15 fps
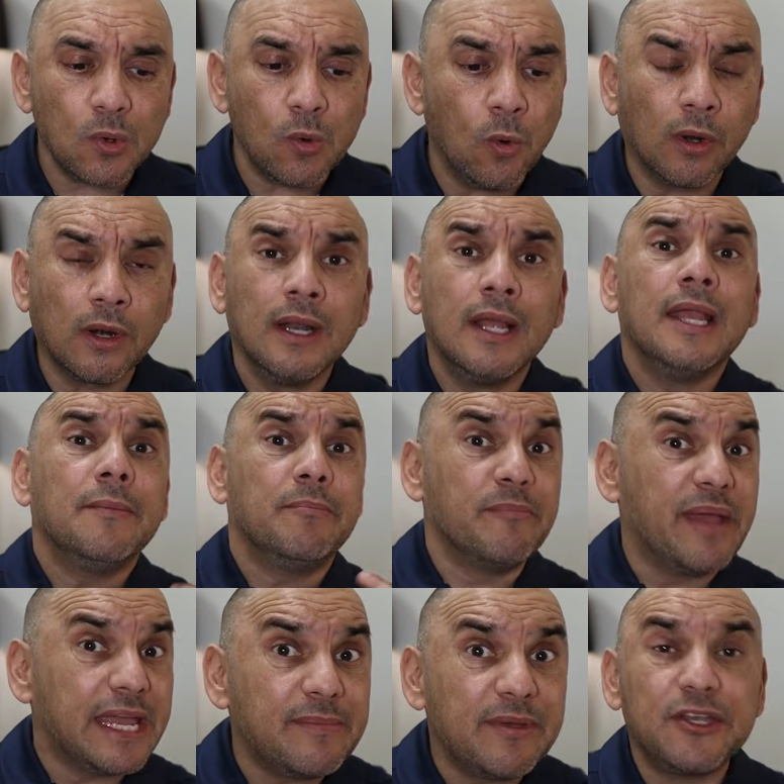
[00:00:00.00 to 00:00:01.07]
or
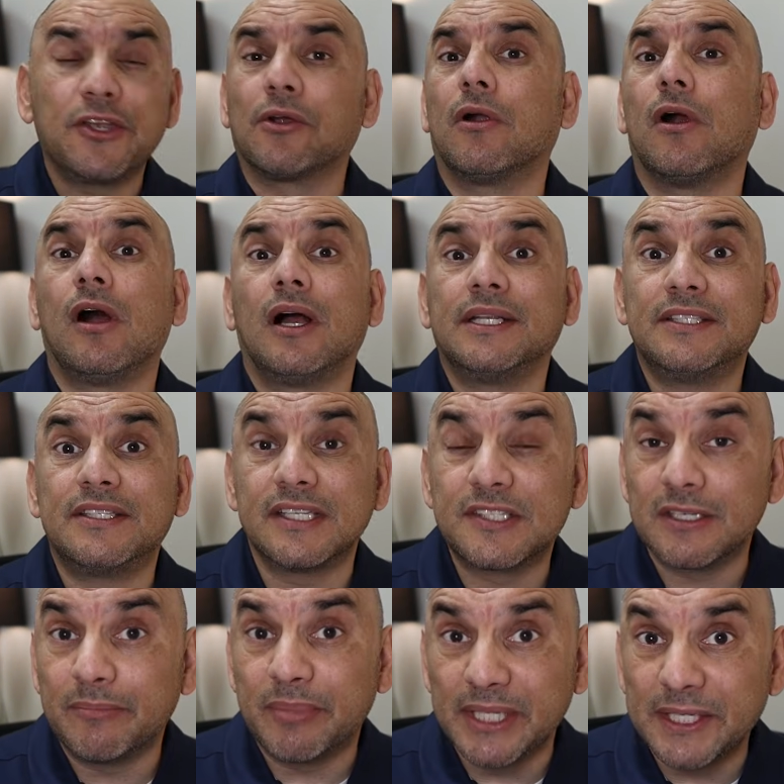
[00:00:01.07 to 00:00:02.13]
maybe you're on
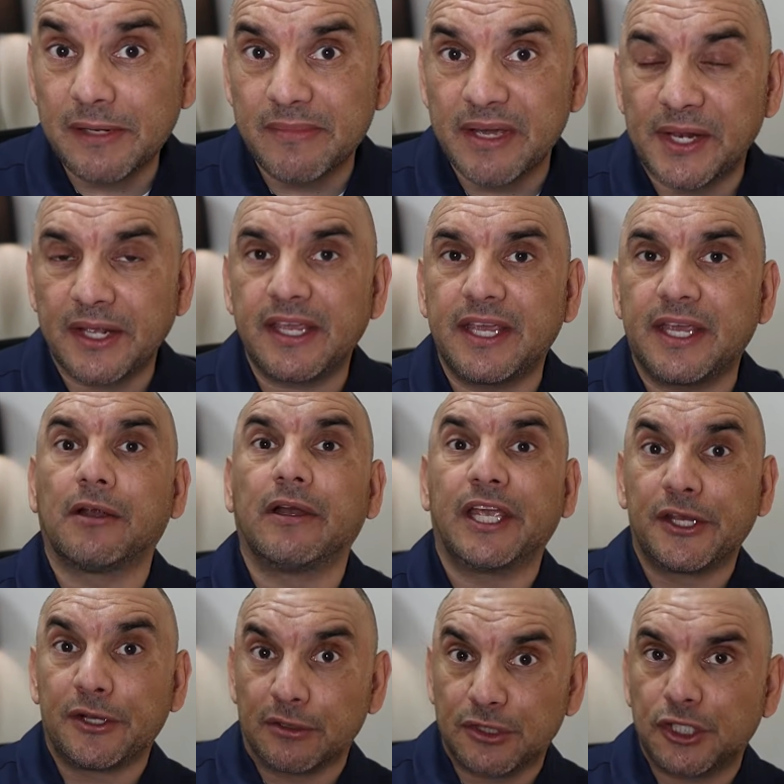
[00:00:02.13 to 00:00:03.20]
disability Medicare
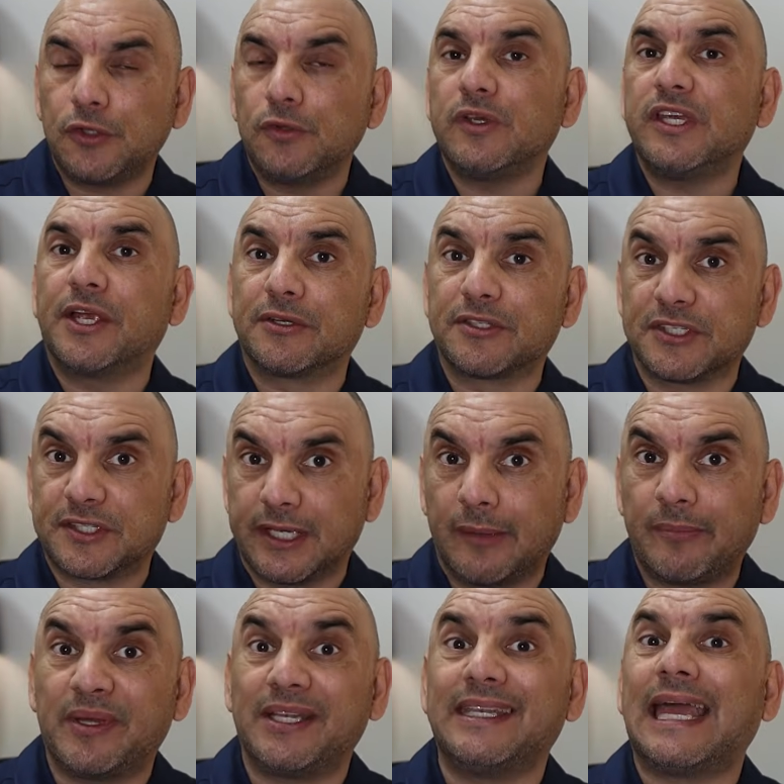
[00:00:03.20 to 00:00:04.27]
and your 2 years is
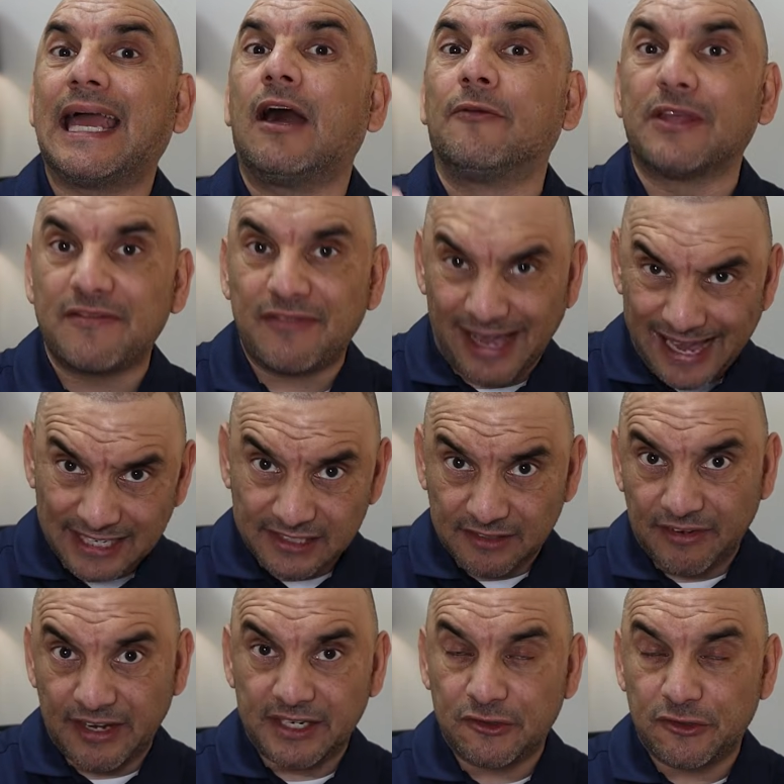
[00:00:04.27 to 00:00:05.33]
up and now they've
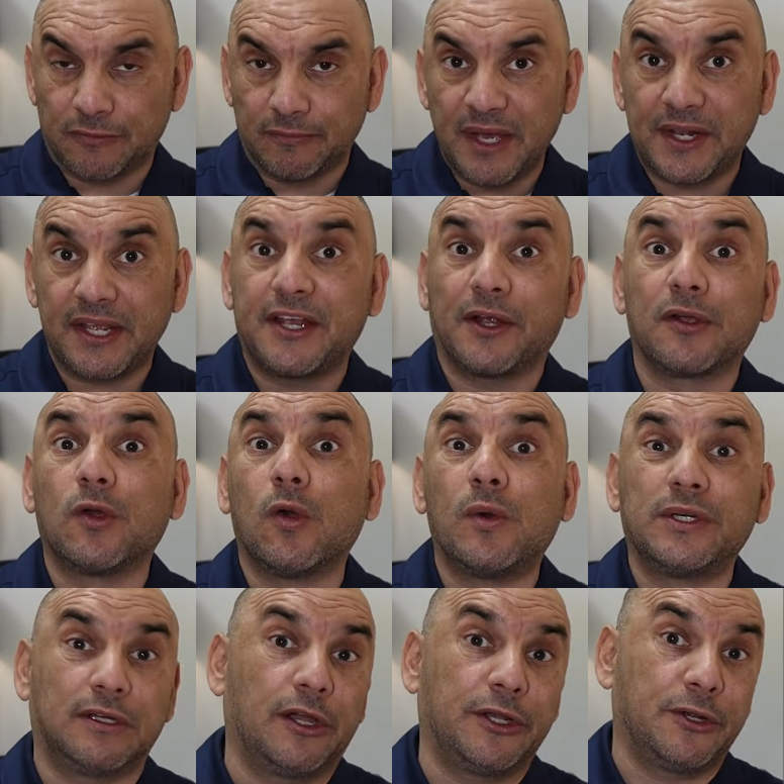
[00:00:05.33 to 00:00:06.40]
activated your Medicare
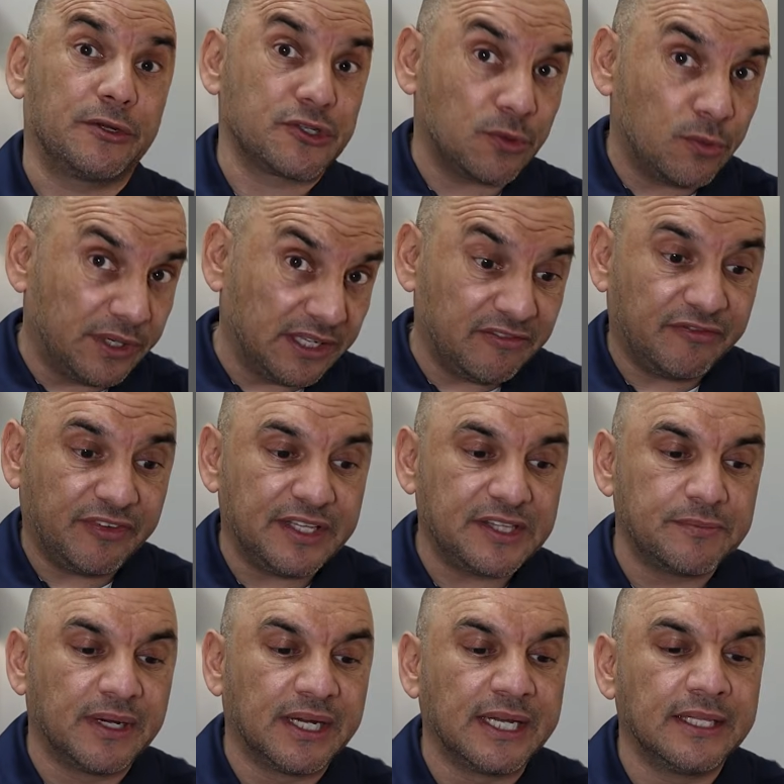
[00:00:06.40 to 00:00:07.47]
going on your 25th
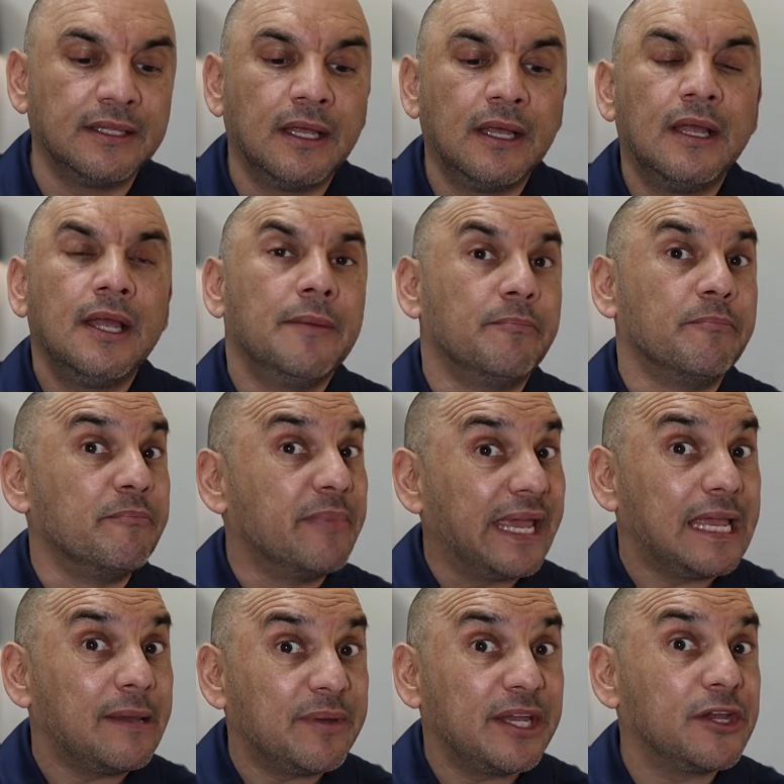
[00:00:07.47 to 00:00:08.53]
month.
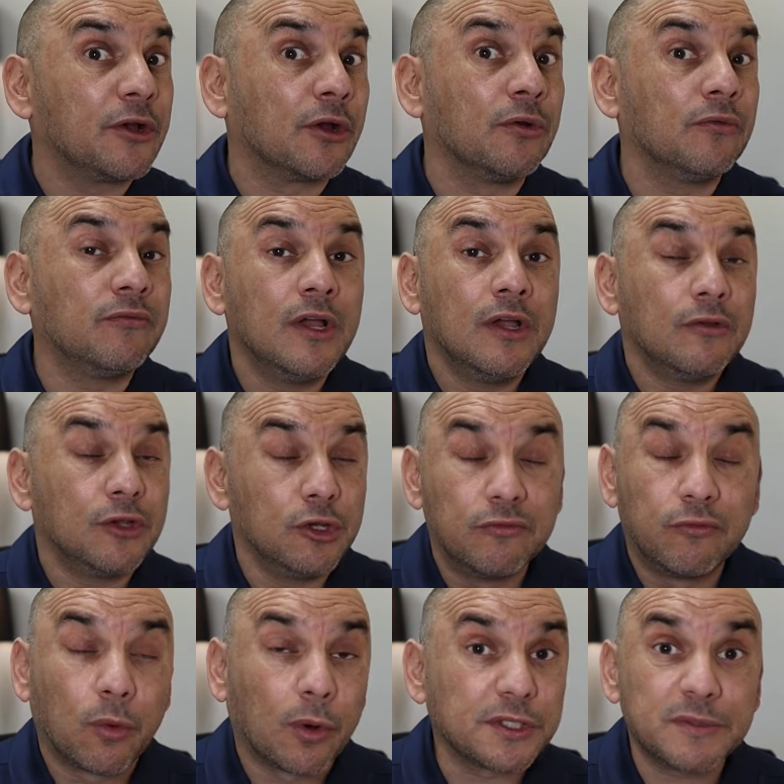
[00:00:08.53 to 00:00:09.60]
Maybe
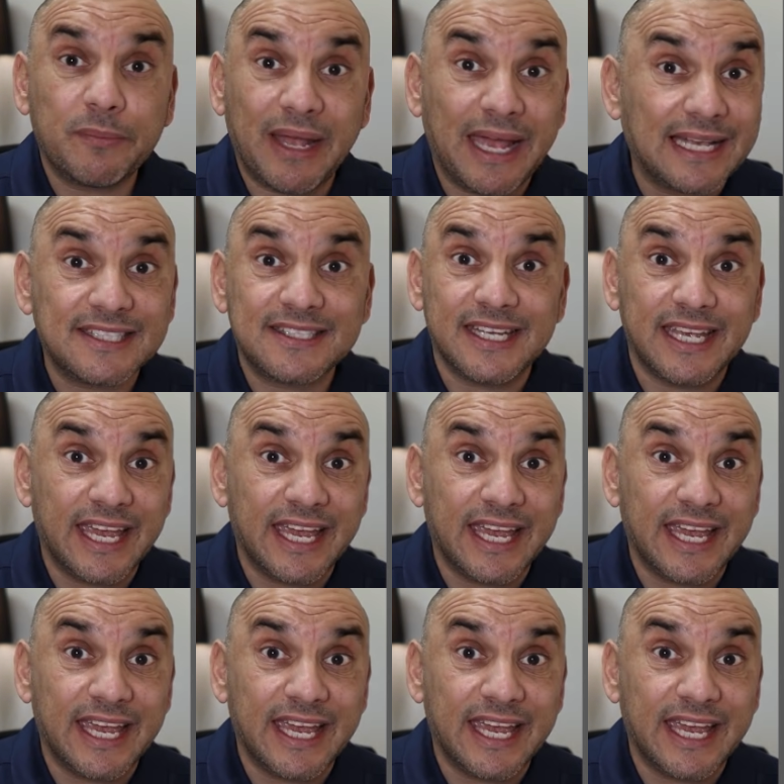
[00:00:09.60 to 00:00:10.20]
you've worked past